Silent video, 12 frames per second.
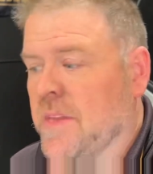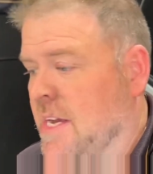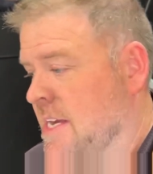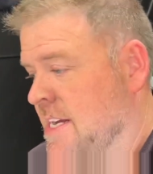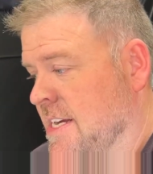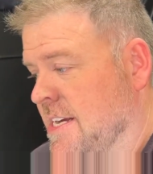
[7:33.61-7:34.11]

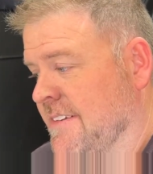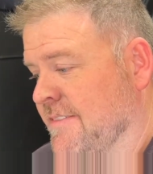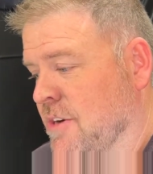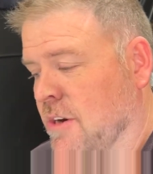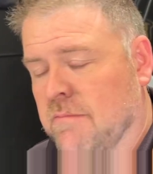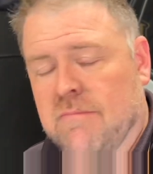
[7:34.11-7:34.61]
I've
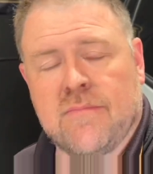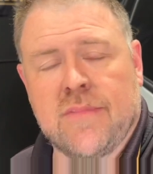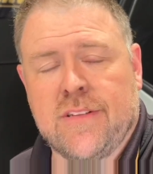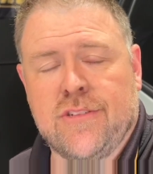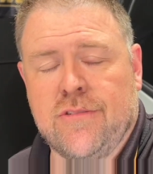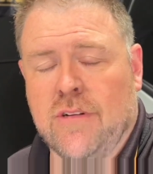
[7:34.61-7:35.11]
got
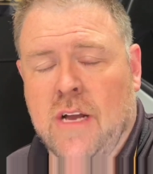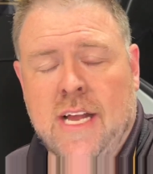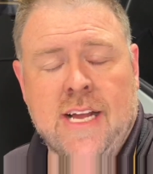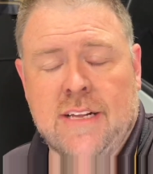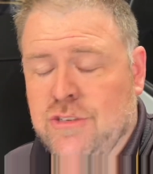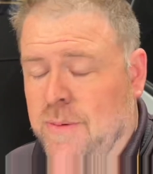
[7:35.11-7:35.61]

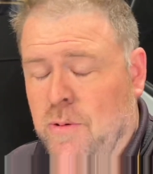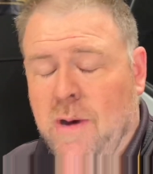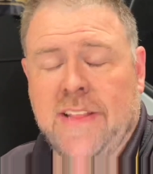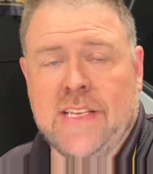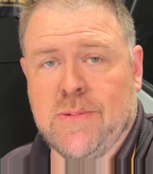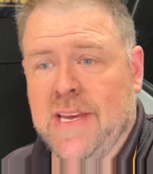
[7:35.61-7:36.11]
trip
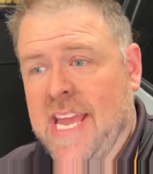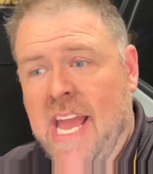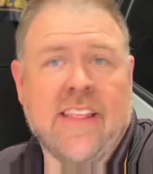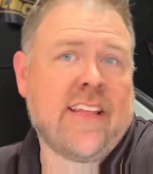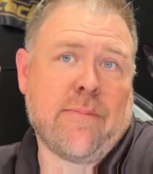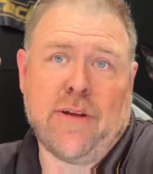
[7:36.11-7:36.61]
away this
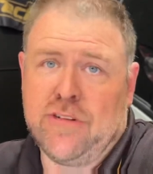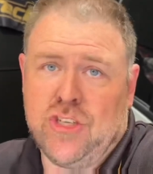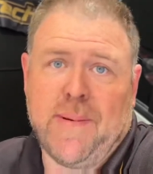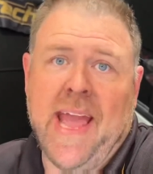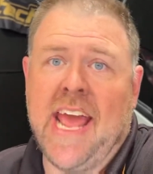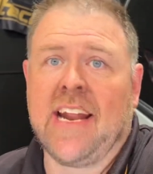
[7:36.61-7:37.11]
weekend, and then I'm in
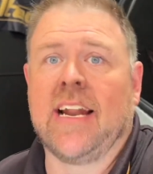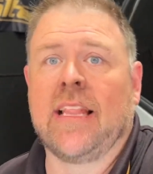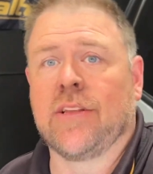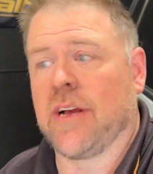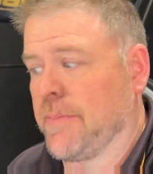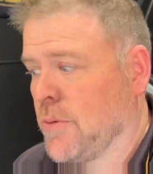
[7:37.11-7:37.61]
Japan in
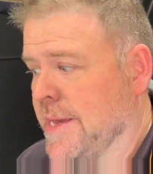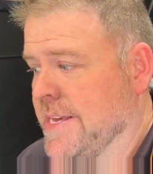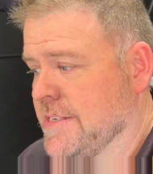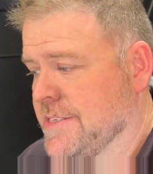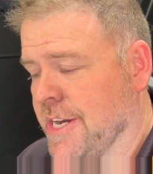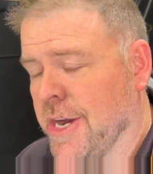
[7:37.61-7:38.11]
another couple of
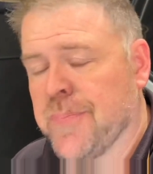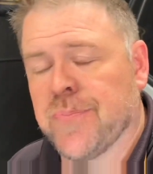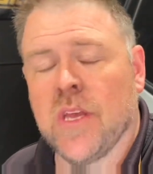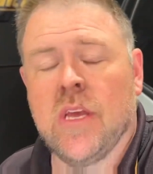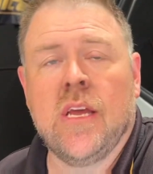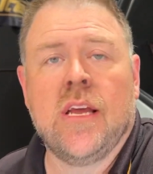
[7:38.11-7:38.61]
weeks. So
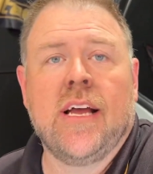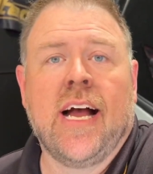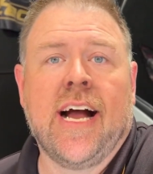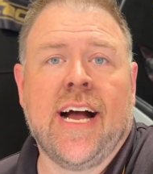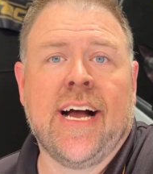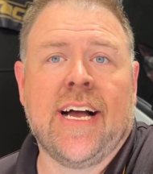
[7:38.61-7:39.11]

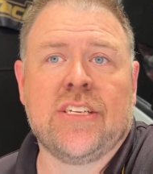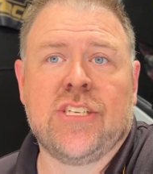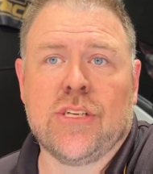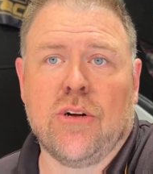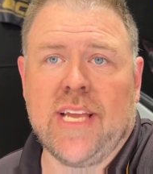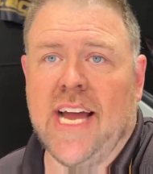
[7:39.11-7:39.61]

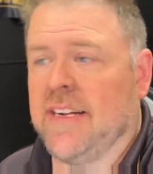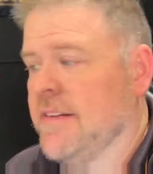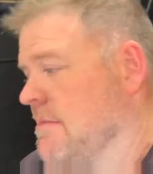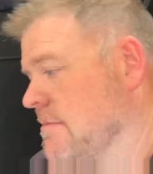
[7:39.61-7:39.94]
she's all done.